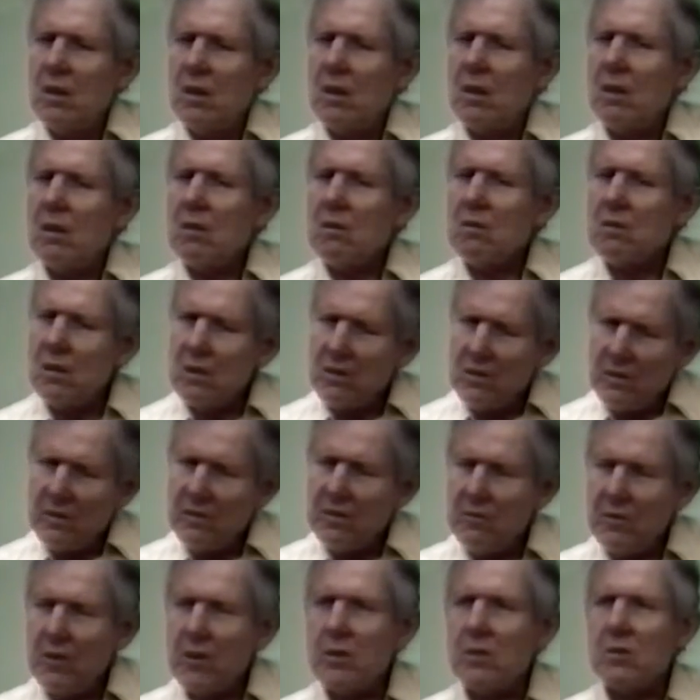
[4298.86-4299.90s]
That's
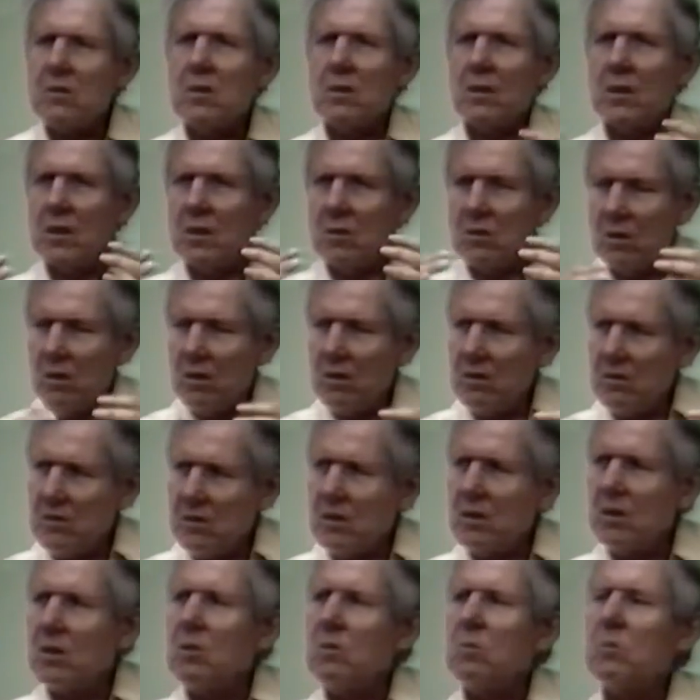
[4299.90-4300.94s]
first, and
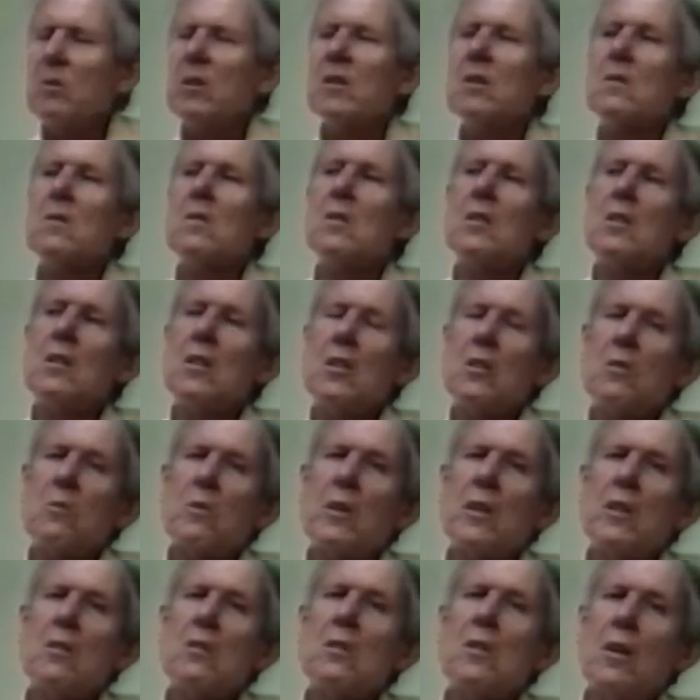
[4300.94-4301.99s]
also with the
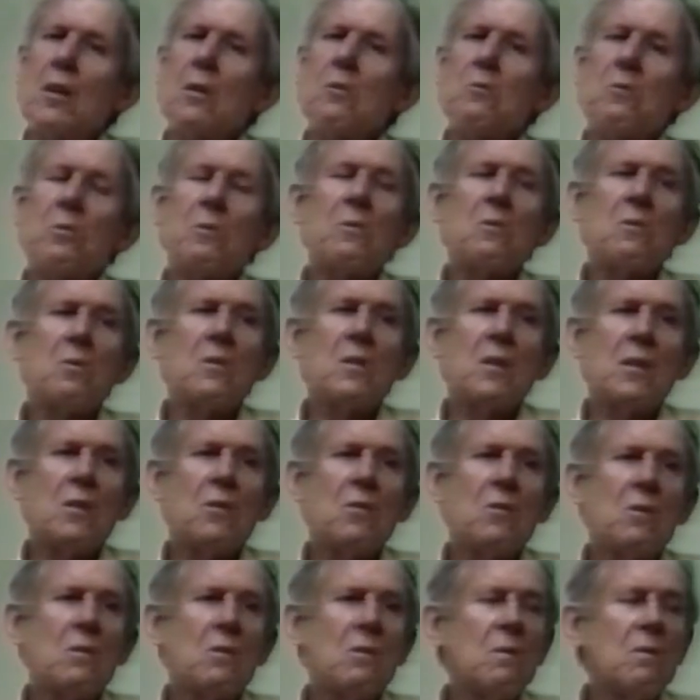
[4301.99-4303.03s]
great cultural
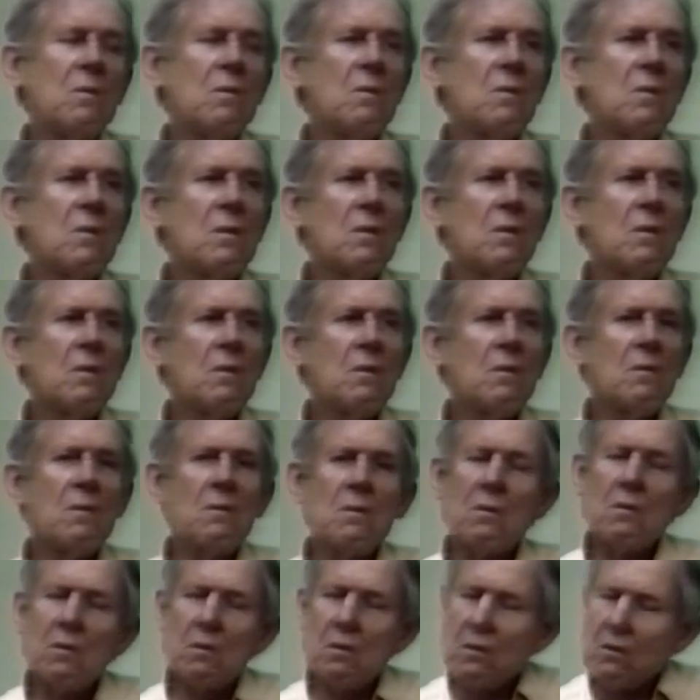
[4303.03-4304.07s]
traditions.
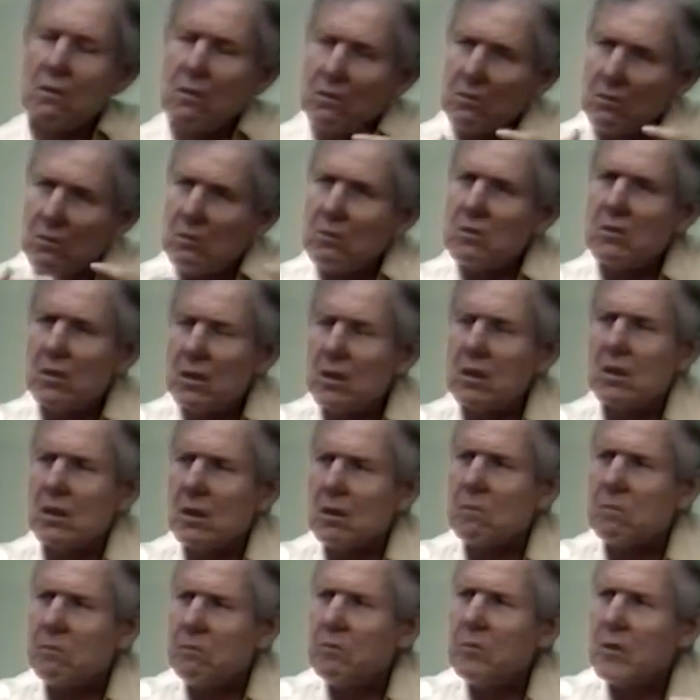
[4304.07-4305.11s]
As you
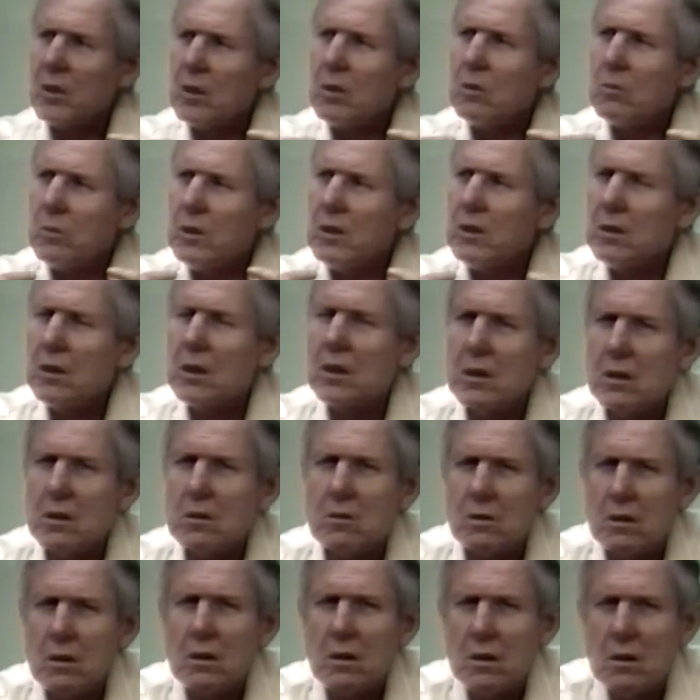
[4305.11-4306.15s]
see, we
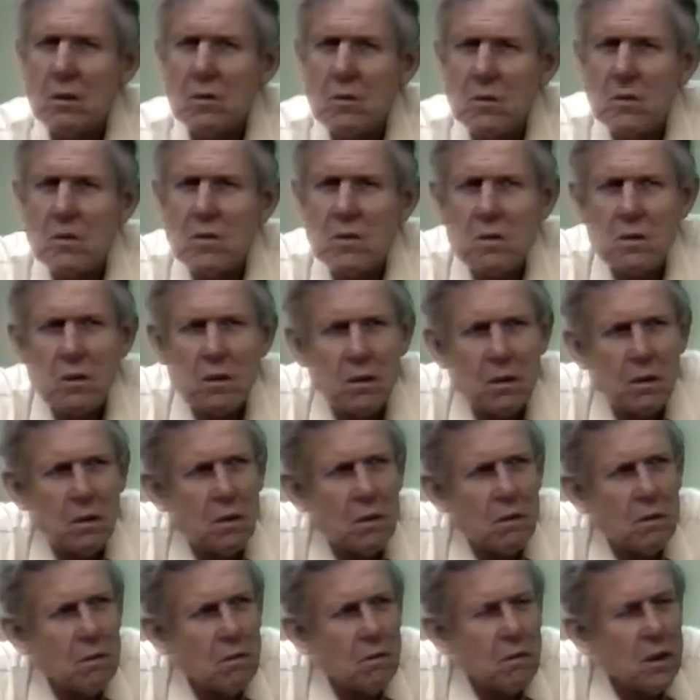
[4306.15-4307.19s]
need these
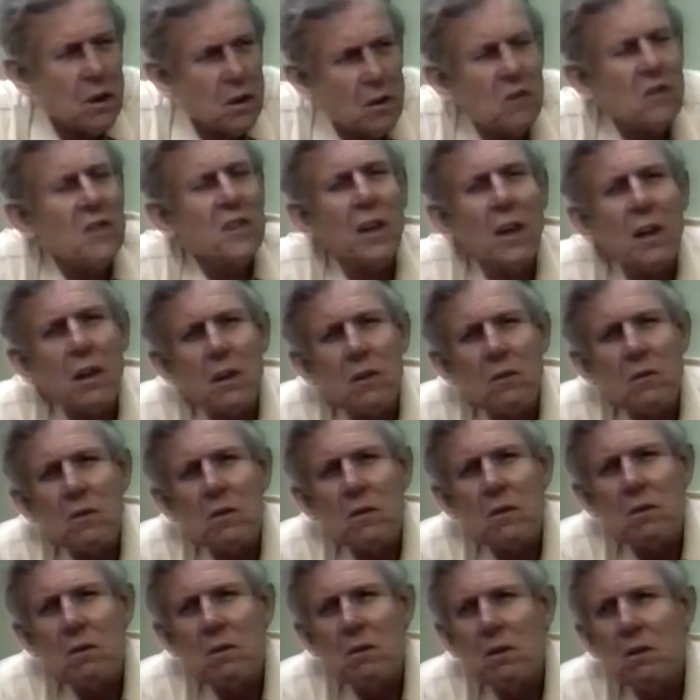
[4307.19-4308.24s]

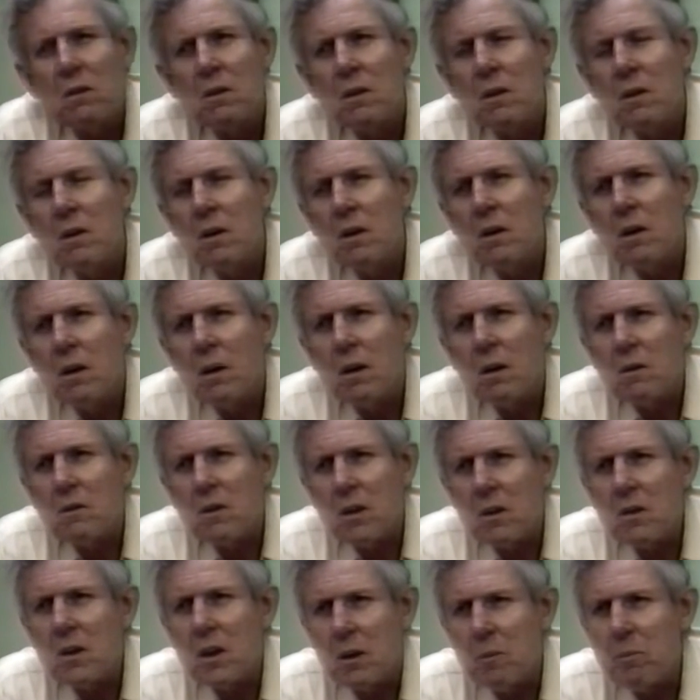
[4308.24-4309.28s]
insights
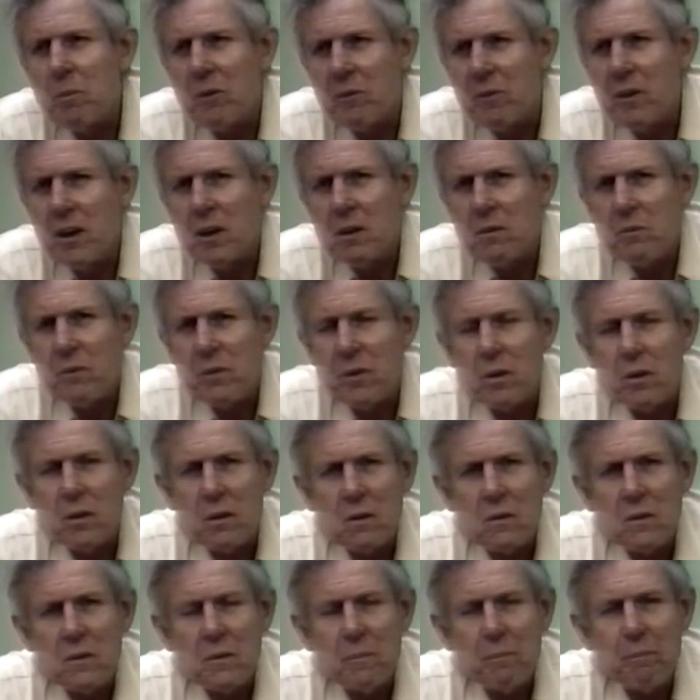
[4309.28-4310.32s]
that they provide for
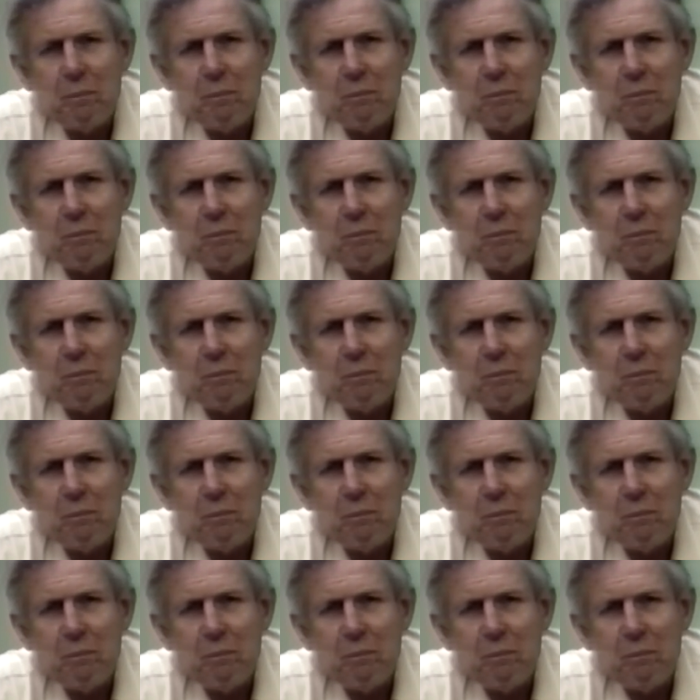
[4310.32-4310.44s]
us.